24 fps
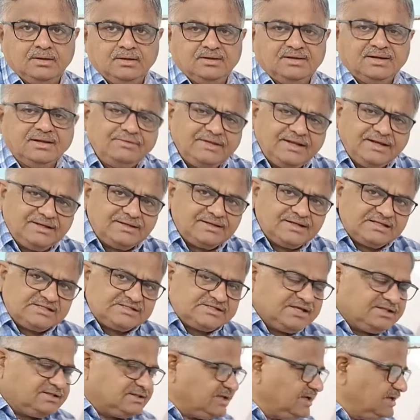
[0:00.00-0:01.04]
Now the
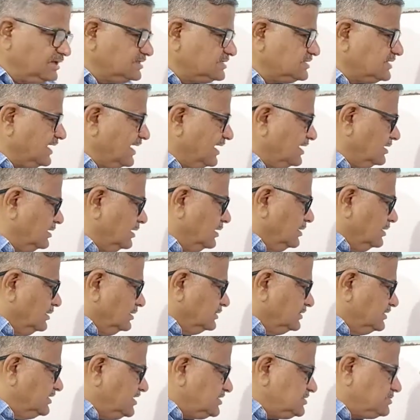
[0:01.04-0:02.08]
interesting thing is that
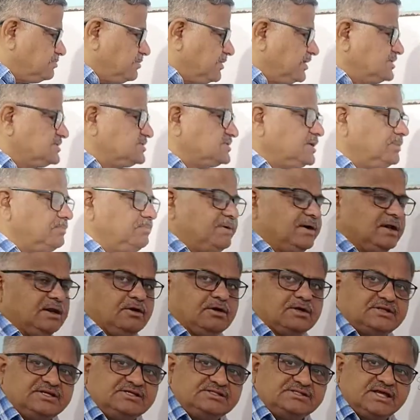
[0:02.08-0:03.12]
this principle
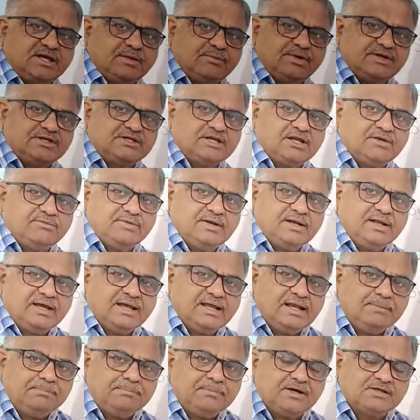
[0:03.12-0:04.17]
or this equation will
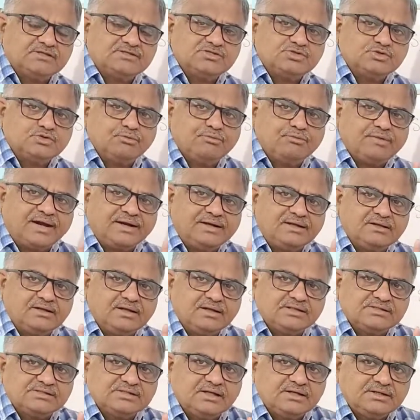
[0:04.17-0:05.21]
help us to find the
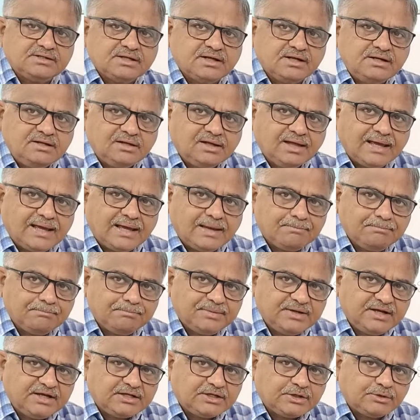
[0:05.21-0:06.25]
resultant
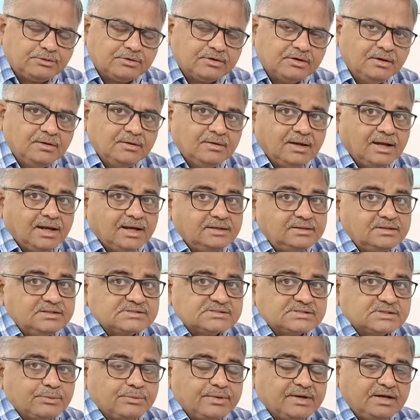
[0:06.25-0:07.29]
amplitude, and the
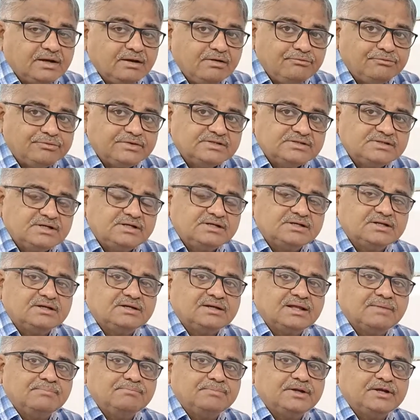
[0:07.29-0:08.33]
square of resultant
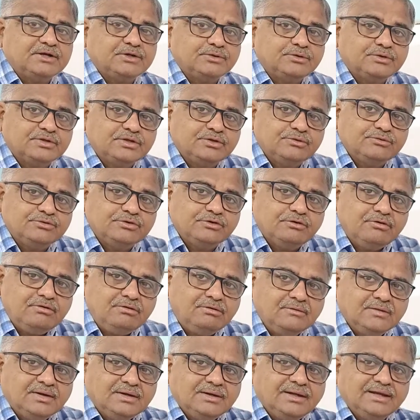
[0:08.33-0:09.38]
amplitude gives
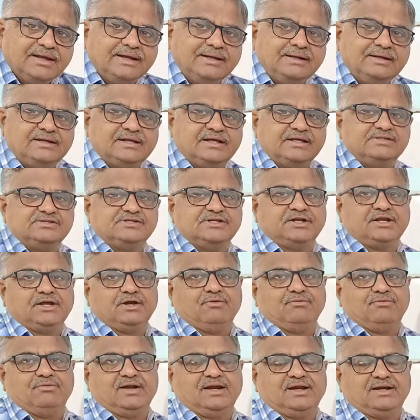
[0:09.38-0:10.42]
you intensity
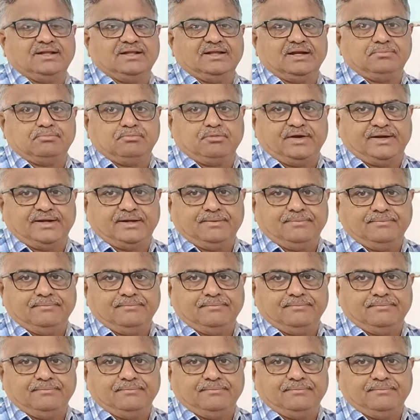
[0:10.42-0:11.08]
of light at that point.